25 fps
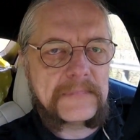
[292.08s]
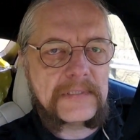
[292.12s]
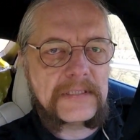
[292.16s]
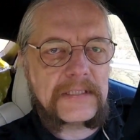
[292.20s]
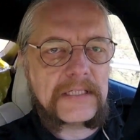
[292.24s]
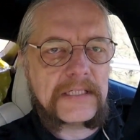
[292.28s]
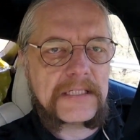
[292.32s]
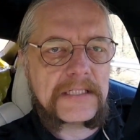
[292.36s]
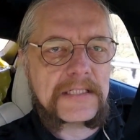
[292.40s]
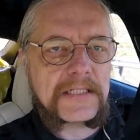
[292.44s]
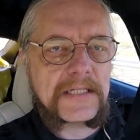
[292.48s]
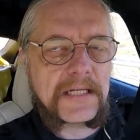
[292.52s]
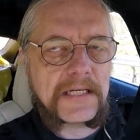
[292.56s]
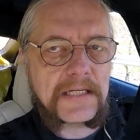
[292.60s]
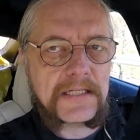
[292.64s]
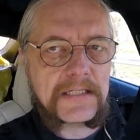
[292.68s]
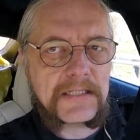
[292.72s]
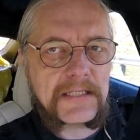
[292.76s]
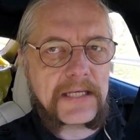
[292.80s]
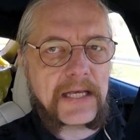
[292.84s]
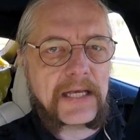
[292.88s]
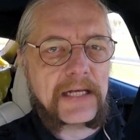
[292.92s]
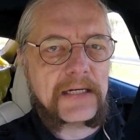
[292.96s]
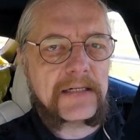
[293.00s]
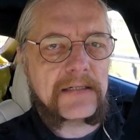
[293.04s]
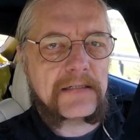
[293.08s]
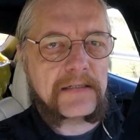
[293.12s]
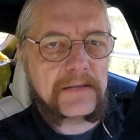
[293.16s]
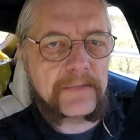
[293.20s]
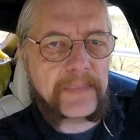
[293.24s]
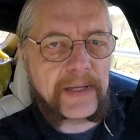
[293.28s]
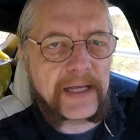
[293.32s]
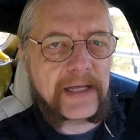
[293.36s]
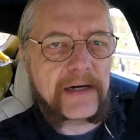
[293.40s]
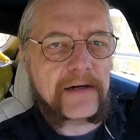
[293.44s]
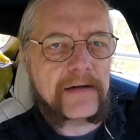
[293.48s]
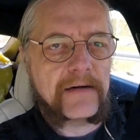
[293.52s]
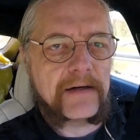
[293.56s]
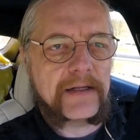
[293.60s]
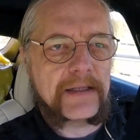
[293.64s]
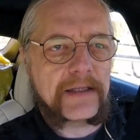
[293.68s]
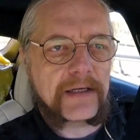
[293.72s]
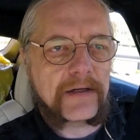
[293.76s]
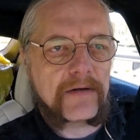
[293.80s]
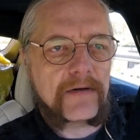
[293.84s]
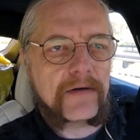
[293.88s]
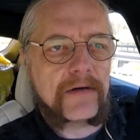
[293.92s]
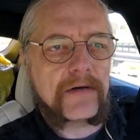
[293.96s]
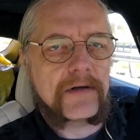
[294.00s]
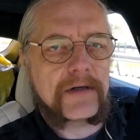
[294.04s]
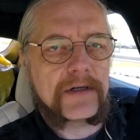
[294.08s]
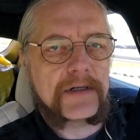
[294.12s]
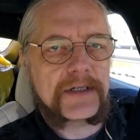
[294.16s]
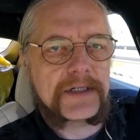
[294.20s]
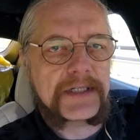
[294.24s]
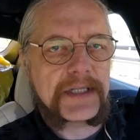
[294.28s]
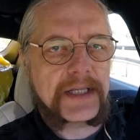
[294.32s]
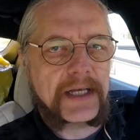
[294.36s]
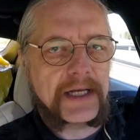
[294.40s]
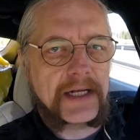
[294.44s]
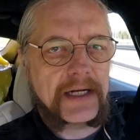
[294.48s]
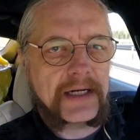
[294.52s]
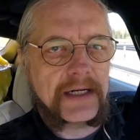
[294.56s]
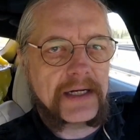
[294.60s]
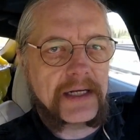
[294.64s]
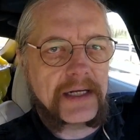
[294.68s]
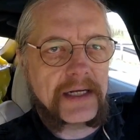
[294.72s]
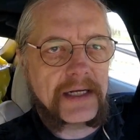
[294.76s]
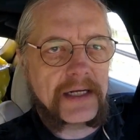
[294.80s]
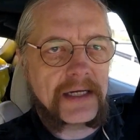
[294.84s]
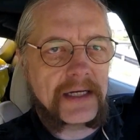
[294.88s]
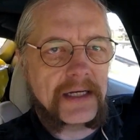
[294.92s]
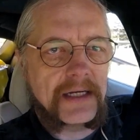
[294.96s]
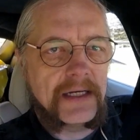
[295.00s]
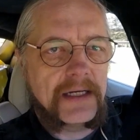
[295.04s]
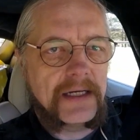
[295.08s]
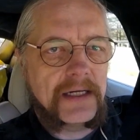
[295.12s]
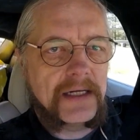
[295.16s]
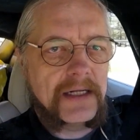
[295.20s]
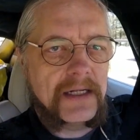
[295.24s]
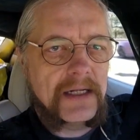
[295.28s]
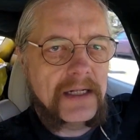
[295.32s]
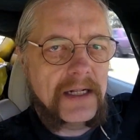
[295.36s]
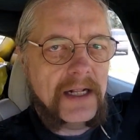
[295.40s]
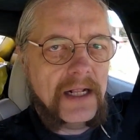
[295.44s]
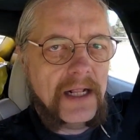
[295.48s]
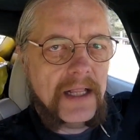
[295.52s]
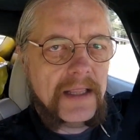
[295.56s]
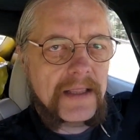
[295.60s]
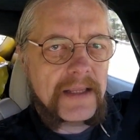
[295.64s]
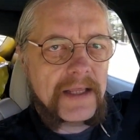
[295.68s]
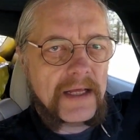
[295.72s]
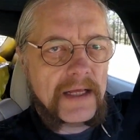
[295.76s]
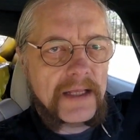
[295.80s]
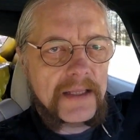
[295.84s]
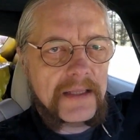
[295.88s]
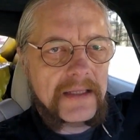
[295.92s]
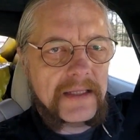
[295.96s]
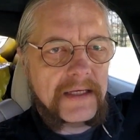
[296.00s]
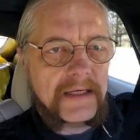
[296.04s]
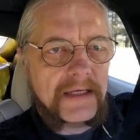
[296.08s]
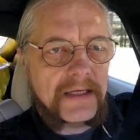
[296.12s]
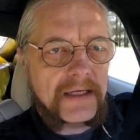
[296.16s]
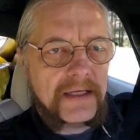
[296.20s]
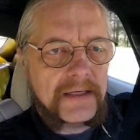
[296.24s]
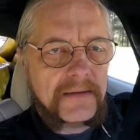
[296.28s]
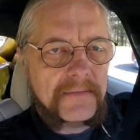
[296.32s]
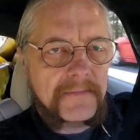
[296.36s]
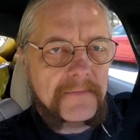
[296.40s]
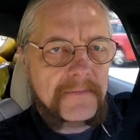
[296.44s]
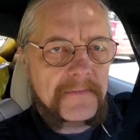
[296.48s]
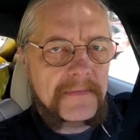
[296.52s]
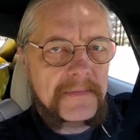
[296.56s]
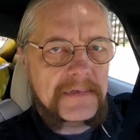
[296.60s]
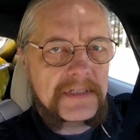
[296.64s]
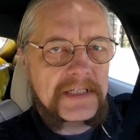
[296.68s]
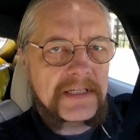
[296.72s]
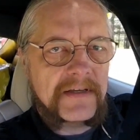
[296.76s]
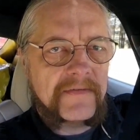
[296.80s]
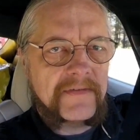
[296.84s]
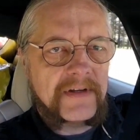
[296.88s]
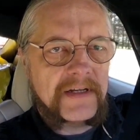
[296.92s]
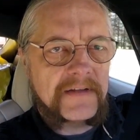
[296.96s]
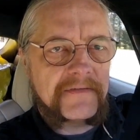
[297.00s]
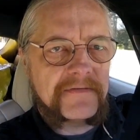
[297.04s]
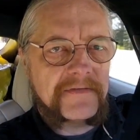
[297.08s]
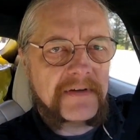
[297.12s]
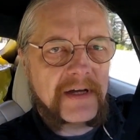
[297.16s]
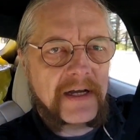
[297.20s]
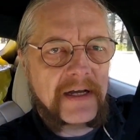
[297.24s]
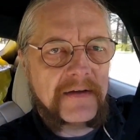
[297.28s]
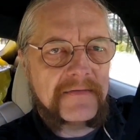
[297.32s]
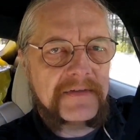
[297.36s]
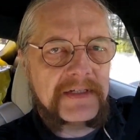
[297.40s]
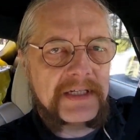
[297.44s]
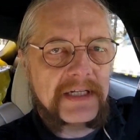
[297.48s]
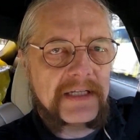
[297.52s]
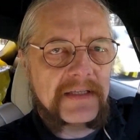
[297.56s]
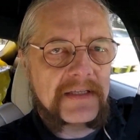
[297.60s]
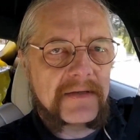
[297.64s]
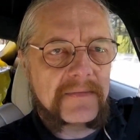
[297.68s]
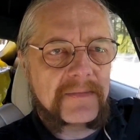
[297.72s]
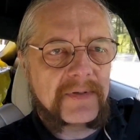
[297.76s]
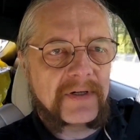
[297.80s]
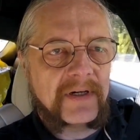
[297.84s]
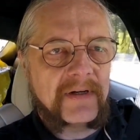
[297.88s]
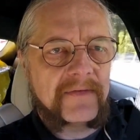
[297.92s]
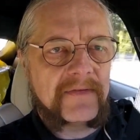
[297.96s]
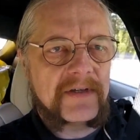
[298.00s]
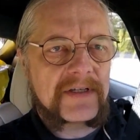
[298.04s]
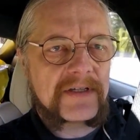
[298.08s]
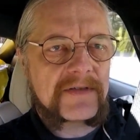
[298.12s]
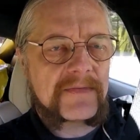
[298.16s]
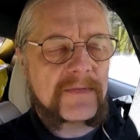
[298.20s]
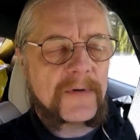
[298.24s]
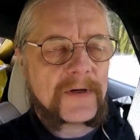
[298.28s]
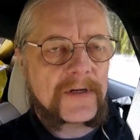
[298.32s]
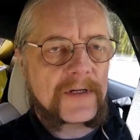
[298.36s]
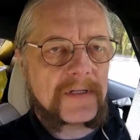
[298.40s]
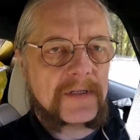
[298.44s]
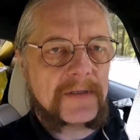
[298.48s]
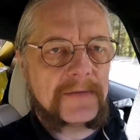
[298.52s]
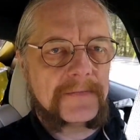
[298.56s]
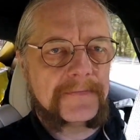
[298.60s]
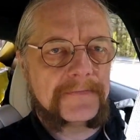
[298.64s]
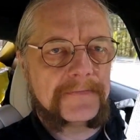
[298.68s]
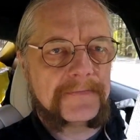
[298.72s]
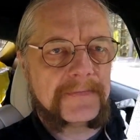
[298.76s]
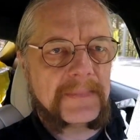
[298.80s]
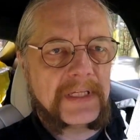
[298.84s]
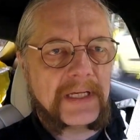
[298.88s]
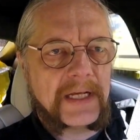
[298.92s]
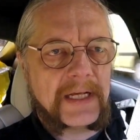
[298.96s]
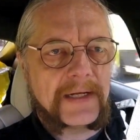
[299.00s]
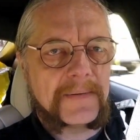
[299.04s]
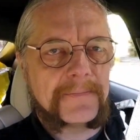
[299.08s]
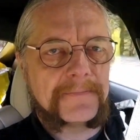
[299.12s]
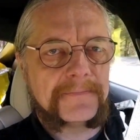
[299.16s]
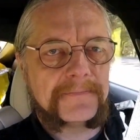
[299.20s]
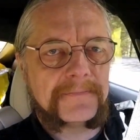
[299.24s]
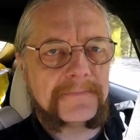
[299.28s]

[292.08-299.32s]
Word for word: This does handle better in the corners than the 75D, the previous model, yeah.